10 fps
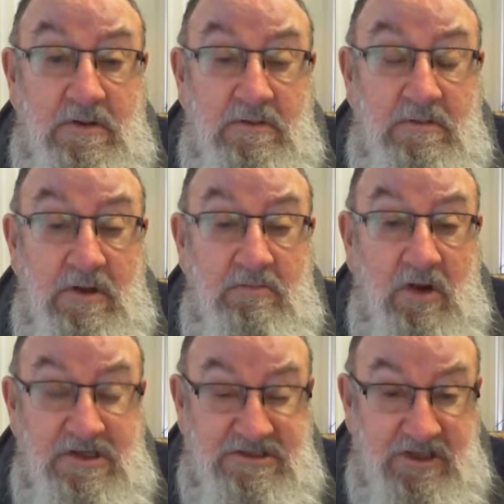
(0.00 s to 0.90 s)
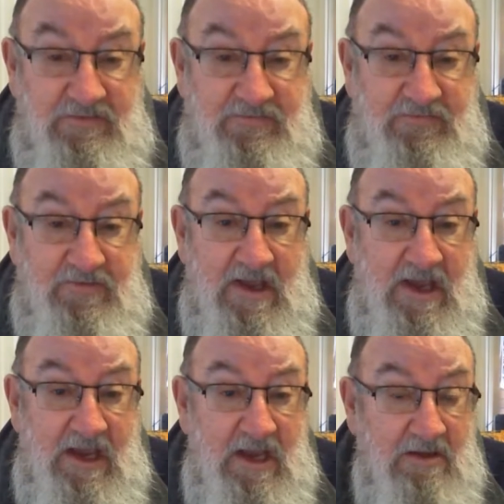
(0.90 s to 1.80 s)
myself,
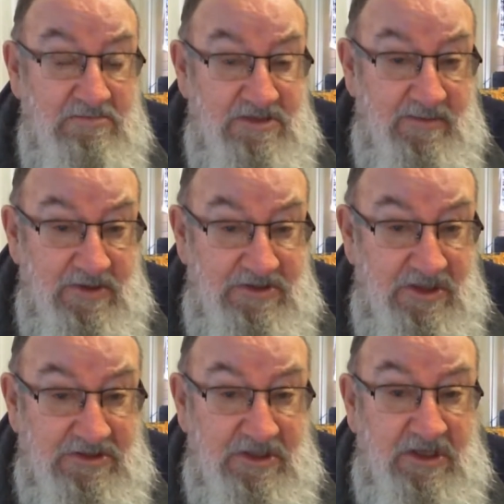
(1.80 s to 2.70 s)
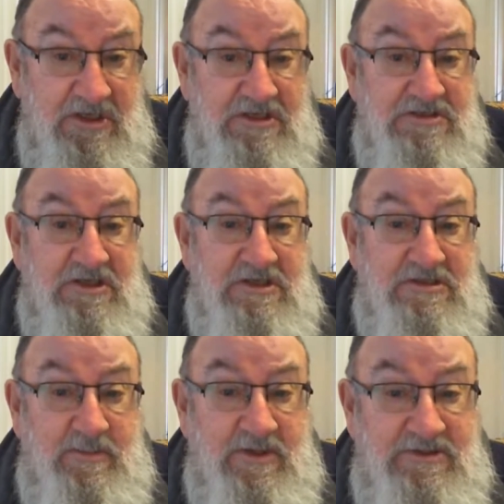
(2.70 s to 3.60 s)
some of the church leaders and
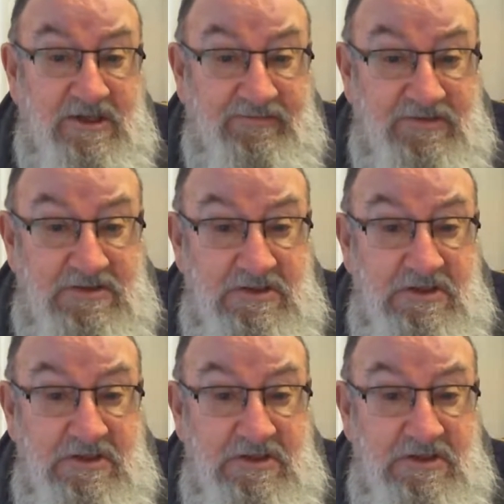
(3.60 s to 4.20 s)
some of the chiefs